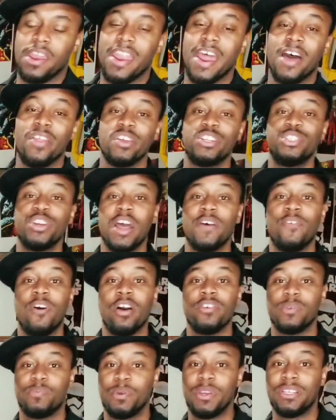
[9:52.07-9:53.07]
Now that you have
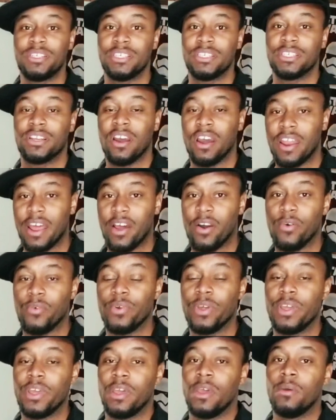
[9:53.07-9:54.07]
all the pieces cut
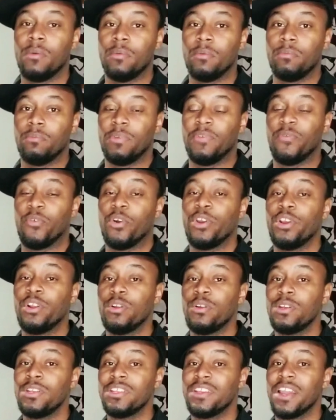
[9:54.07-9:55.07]
out, before you
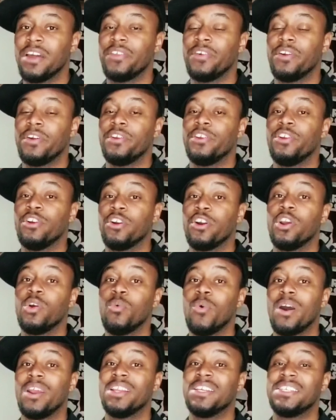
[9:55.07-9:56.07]
glue it together, you're going to
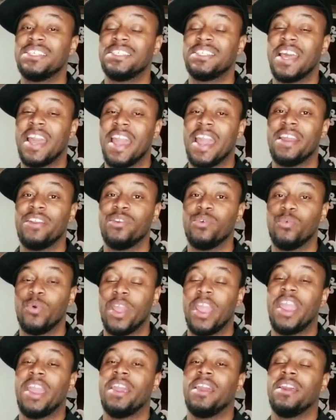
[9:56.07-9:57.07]
want to sand
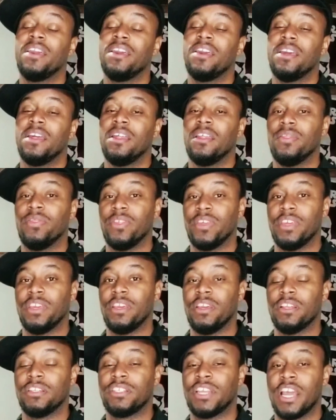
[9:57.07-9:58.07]
away
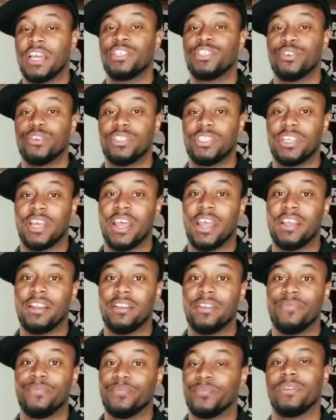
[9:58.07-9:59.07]
the textured side.
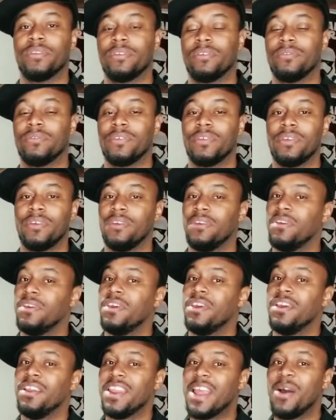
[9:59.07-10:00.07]

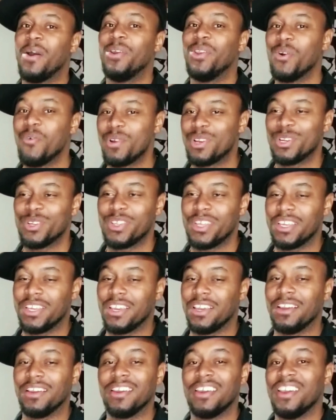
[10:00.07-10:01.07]
Now I know what you're
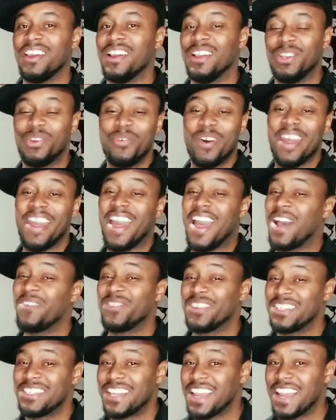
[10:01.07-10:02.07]
thinking. Do I have
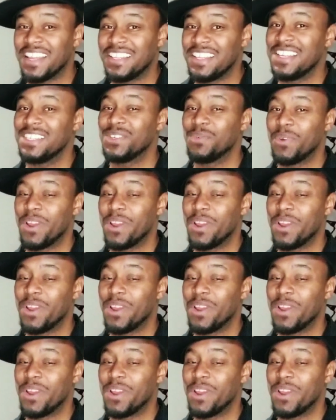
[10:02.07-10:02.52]
to sand these